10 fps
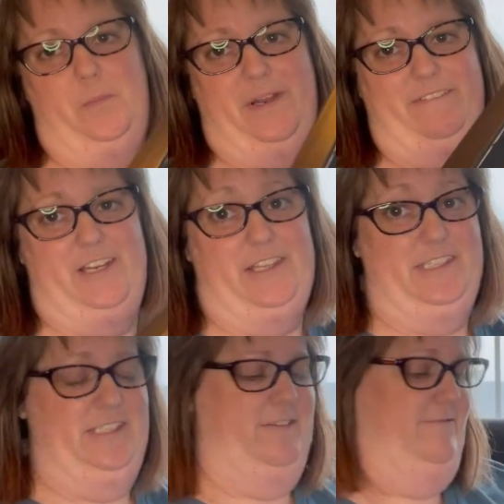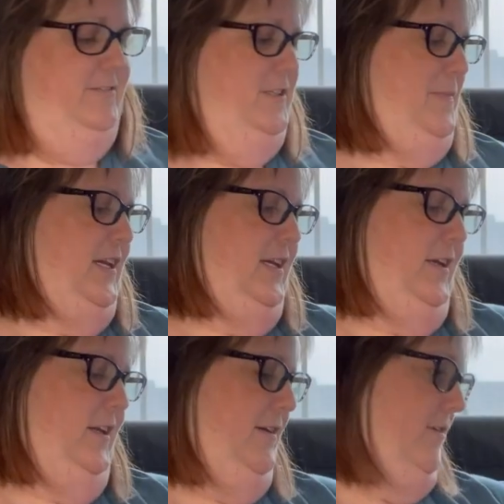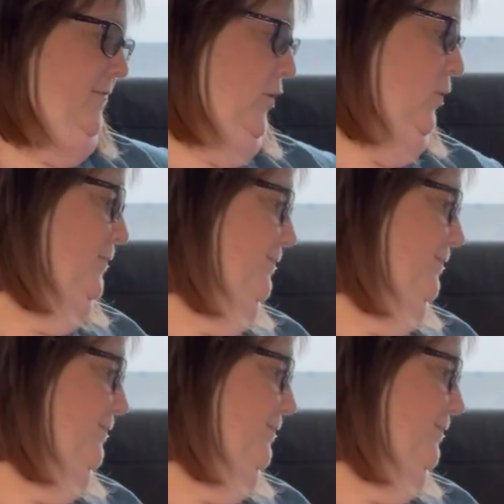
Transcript: but I've got the stuff to make it an FFO.